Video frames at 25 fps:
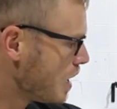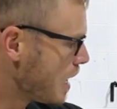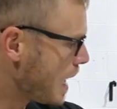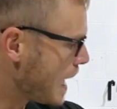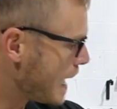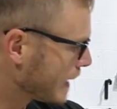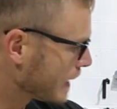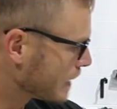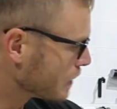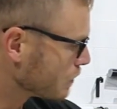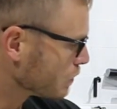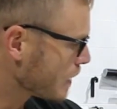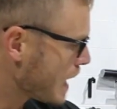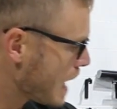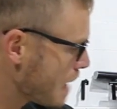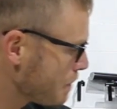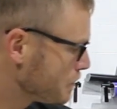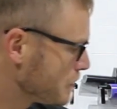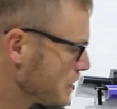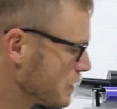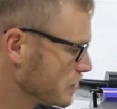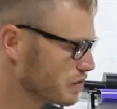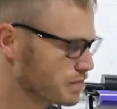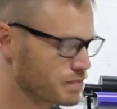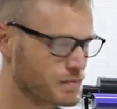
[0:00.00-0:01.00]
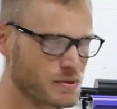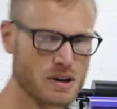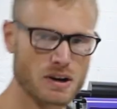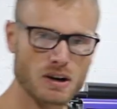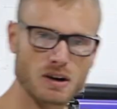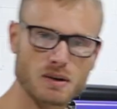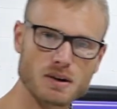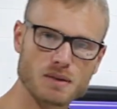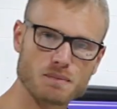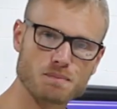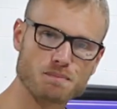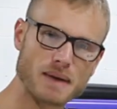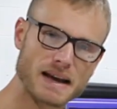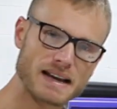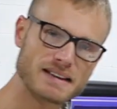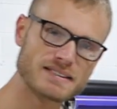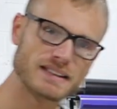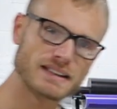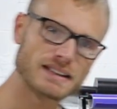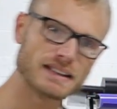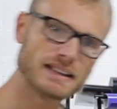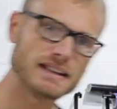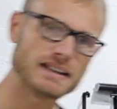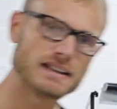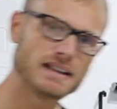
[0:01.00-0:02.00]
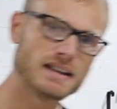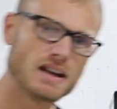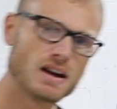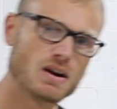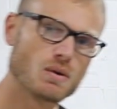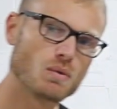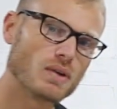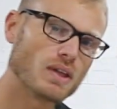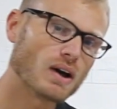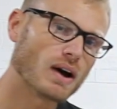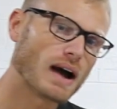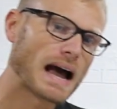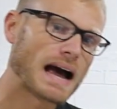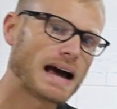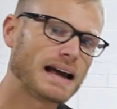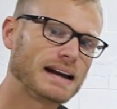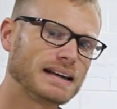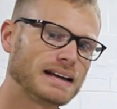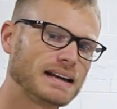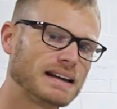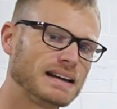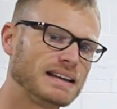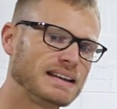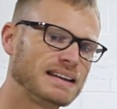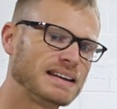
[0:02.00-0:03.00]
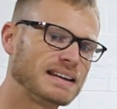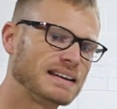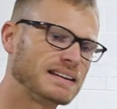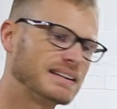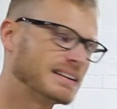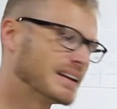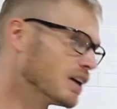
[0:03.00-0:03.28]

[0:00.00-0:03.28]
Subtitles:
I can wrap this mirror basically without adding any heat.